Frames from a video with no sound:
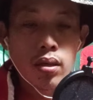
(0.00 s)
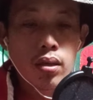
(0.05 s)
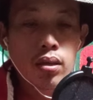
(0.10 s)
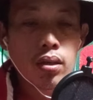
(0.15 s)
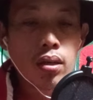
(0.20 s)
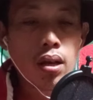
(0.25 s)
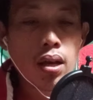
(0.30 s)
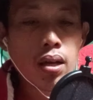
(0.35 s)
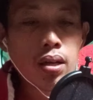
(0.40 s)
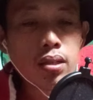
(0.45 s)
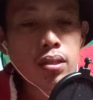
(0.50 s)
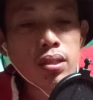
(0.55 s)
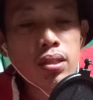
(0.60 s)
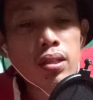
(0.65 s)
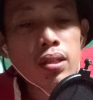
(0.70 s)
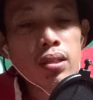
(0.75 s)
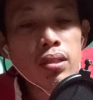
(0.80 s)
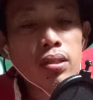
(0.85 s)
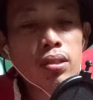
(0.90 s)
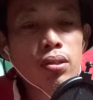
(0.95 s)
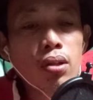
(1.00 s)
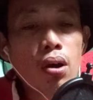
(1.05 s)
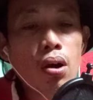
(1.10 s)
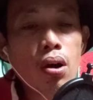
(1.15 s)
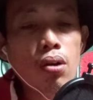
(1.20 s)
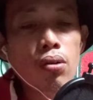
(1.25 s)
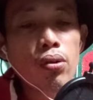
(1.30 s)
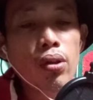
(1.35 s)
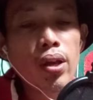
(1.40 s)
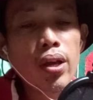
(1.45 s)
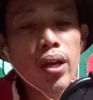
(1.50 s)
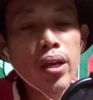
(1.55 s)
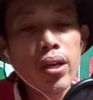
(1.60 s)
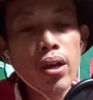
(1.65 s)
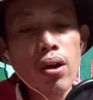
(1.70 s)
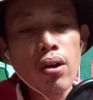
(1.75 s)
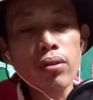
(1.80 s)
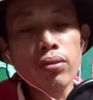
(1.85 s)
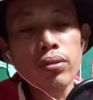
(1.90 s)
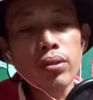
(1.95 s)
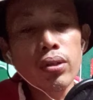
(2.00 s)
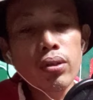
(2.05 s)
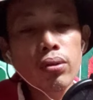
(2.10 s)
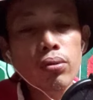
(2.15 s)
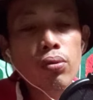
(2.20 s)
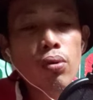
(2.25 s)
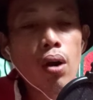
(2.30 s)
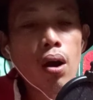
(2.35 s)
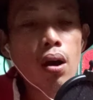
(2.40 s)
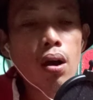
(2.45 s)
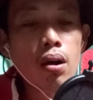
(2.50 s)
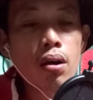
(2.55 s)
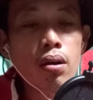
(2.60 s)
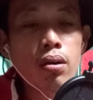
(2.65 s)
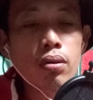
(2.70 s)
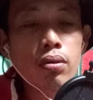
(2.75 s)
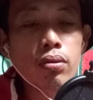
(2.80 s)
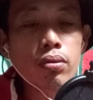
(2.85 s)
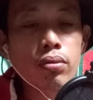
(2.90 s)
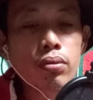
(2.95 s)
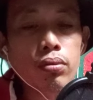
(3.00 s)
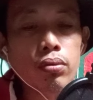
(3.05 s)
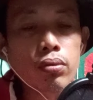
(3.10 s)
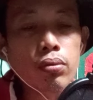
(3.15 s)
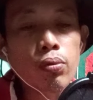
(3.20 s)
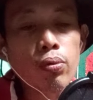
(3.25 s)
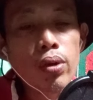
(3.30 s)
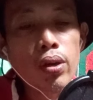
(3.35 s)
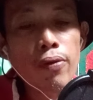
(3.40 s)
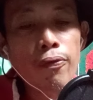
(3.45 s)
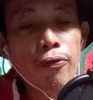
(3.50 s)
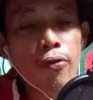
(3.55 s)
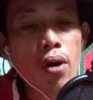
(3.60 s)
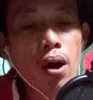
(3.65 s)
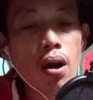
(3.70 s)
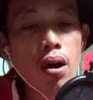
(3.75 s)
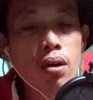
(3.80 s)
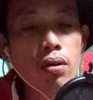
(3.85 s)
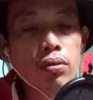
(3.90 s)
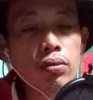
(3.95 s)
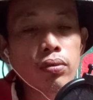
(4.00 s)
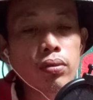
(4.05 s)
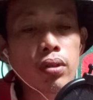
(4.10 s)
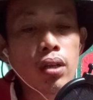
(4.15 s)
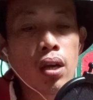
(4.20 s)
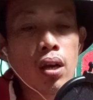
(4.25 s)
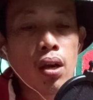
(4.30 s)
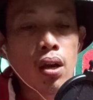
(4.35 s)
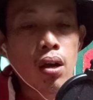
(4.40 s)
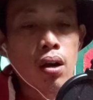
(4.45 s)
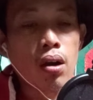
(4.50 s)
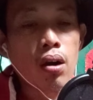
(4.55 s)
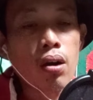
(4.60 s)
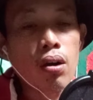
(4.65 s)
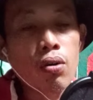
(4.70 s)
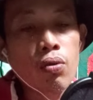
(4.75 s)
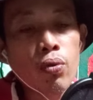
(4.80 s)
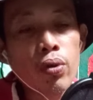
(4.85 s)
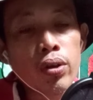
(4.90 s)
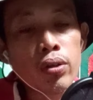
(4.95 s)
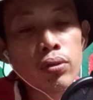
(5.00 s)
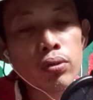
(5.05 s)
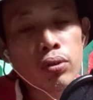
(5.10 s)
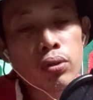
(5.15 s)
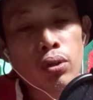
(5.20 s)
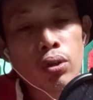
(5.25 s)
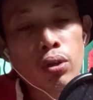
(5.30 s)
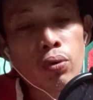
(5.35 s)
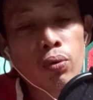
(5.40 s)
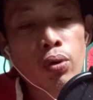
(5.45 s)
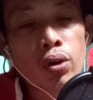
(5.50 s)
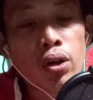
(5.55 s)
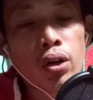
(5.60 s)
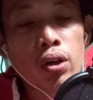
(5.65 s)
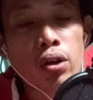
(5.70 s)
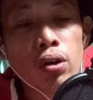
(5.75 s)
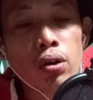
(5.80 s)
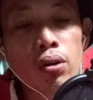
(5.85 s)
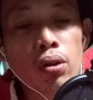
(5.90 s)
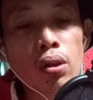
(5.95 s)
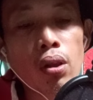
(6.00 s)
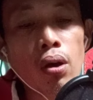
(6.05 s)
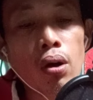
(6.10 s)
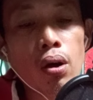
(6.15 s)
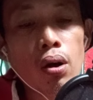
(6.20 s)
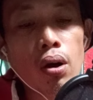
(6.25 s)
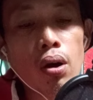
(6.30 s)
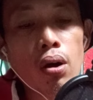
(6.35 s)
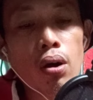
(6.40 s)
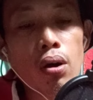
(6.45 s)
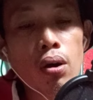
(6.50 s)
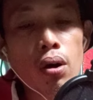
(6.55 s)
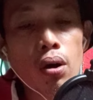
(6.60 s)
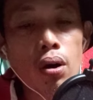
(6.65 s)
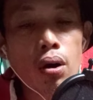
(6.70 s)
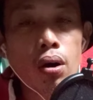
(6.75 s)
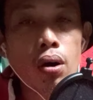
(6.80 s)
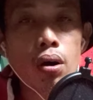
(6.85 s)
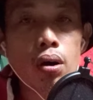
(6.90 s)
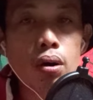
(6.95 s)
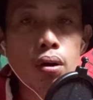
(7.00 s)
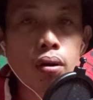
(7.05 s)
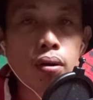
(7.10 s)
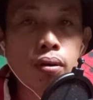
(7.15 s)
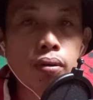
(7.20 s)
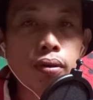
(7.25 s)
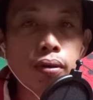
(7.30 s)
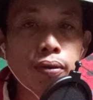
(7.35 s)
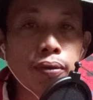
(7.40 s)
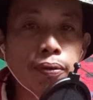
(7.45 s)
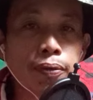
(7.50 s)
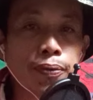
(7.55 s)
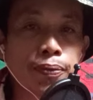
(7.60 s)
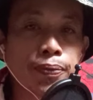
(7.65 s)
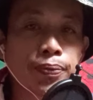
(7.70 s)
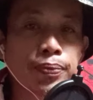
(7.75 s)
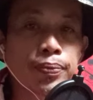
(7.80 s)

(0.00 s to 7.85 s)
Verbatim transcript: And as the snow lay on the ground, we found a winter world of love.